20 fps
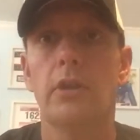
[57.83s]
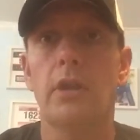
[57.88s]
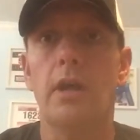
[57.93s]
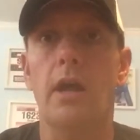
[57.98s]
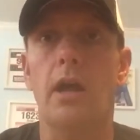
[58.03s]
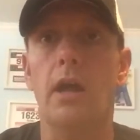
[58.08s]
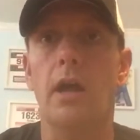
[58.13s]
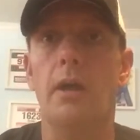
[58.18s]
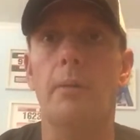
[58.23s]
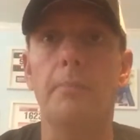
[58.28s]

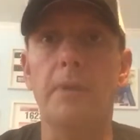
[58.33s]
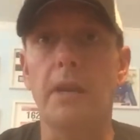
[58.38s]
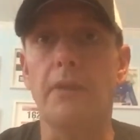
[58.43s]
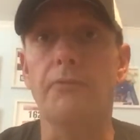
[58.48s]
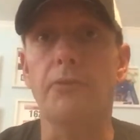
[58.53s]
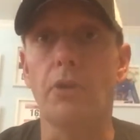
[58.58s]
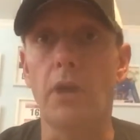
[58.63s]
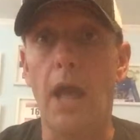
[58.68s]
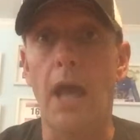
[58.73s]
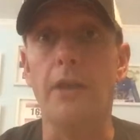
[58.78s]
And
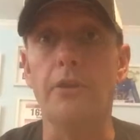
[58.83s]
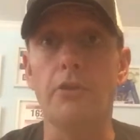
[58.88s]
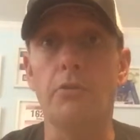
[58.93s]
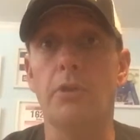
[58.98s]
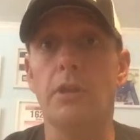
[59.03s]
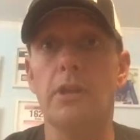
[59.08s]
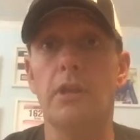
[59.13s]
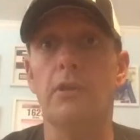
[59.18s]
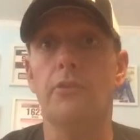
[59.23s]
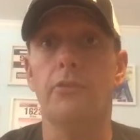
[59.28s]
if you're not
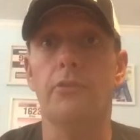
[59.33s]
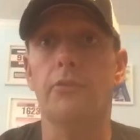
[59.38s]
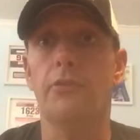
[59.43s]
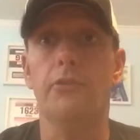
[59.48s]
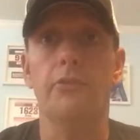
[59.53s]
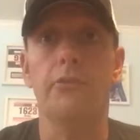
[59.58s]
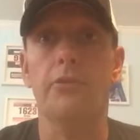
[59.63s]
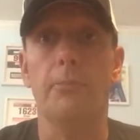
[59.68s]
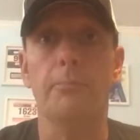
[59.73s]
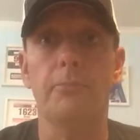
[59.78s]
doing this, this
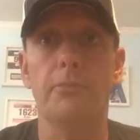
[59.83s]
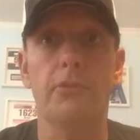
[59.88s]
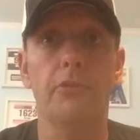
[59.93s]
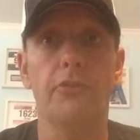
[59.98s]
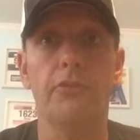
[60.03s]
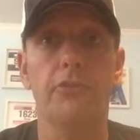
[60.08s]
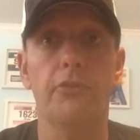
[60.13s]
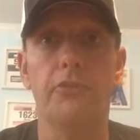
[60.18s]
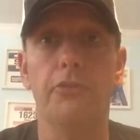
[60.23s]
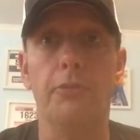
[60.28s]

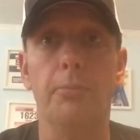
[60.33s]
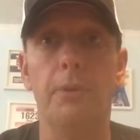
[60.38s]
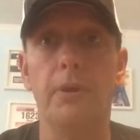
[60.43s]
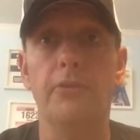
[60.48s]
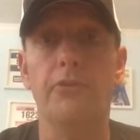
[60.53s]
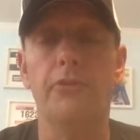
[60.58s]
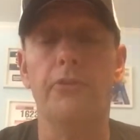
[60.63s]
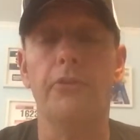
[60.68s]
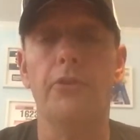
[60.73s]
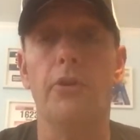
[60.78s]
is just the
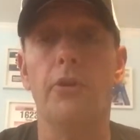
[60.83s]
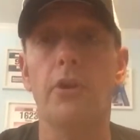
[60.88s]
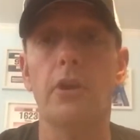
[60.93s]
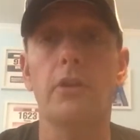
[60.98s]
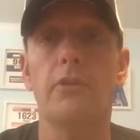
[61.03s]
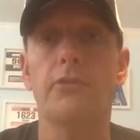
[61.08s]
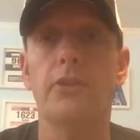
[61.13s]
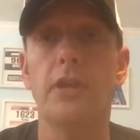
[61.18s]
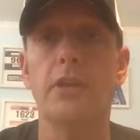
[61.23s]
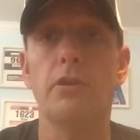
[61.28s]
place to start.
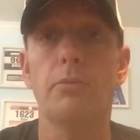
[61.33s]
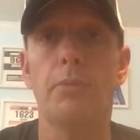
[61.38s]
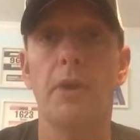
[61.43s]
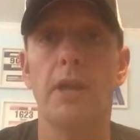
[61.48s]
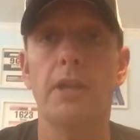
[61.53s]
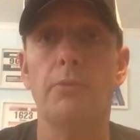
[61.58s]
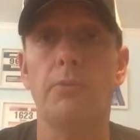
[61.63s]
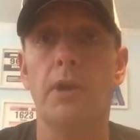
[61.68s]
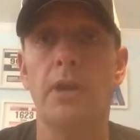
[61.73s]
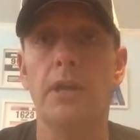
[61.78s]
Is take your
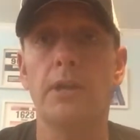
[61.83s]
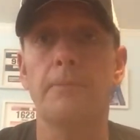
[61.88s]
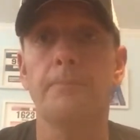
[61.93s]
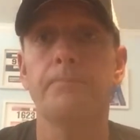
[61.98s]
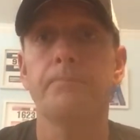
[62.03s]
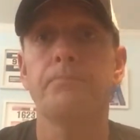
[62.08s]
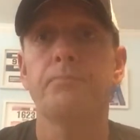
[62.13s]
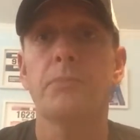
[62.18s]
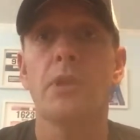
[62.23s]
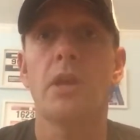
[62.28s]
body weight,
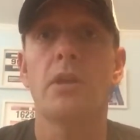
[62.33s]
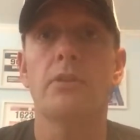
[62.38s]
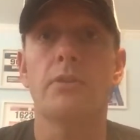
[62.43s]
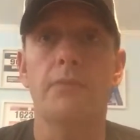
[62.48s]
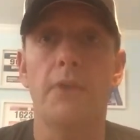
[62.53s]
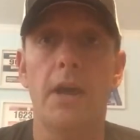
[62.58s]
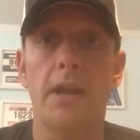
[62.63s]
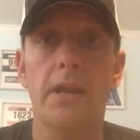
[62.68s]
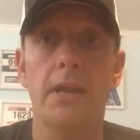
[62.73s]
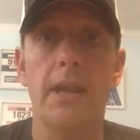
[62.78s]

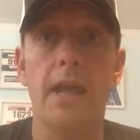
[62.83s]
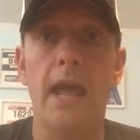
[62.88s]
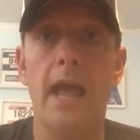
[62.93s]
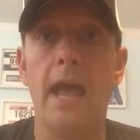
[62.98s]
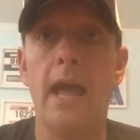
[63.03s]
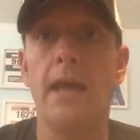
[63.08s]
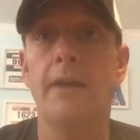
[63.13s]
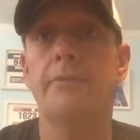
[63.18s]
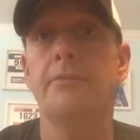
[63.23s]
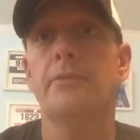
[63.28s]
divide it in
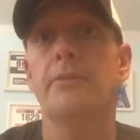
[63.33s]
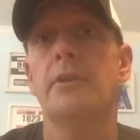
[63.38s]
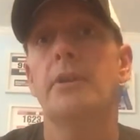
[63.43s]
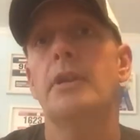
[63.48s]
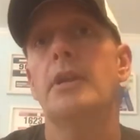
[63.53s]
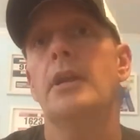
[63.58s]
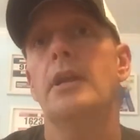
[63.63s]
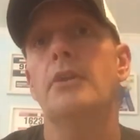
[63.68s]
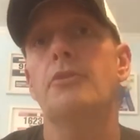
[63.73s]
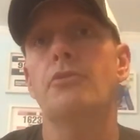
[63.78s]
half,
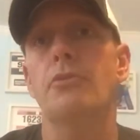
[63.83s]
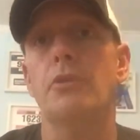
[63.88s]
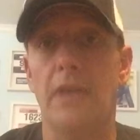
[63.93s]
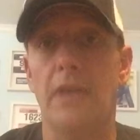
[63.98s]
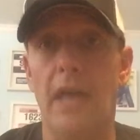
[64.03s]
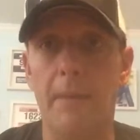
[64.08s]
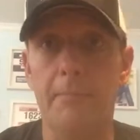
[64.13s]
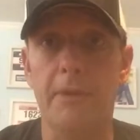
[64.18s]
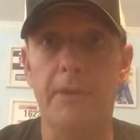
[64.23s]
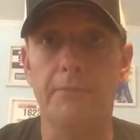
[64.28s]
and
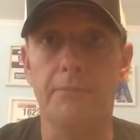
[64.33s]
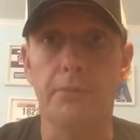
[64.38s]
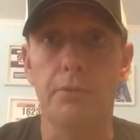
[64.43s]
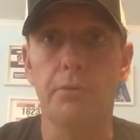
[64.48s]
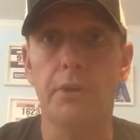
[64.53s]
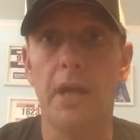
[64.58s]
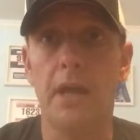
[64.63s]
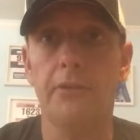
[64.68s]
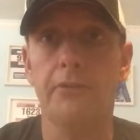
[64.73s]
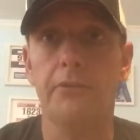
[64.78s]
that many
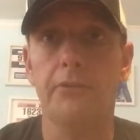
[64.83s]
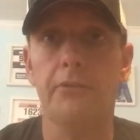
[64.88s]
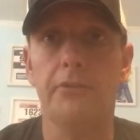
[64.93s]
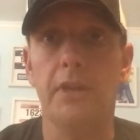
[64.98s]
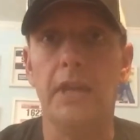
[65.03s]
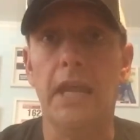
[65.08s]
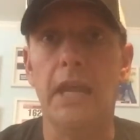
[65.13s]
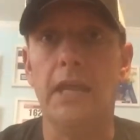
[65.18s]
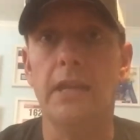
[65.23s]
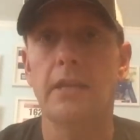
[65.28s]
fluid ounces a
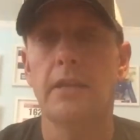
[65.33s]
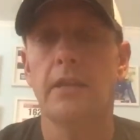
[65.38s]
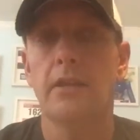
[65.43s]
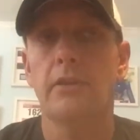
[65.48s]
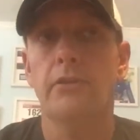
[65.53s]
day.